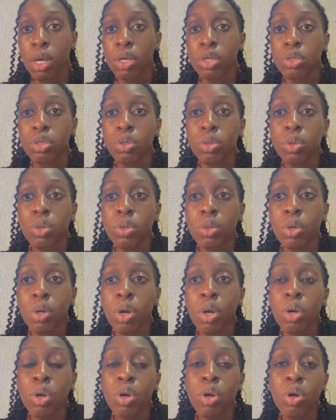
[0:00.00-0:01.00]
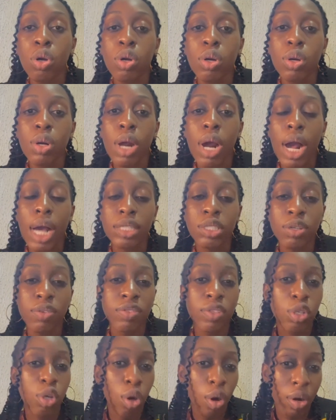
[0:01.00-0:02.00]
So as of
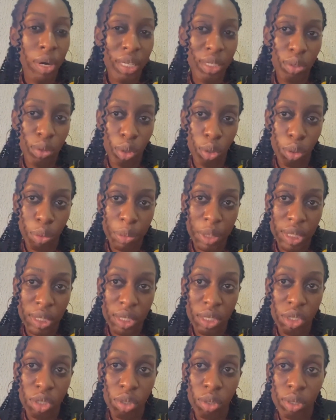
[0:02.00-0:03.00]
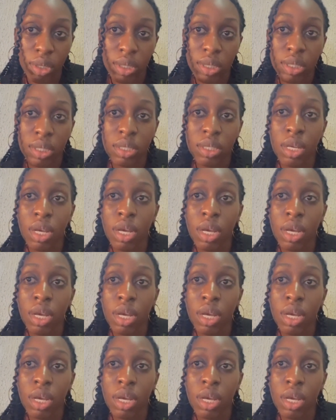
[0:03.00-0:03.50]
the current recommendations,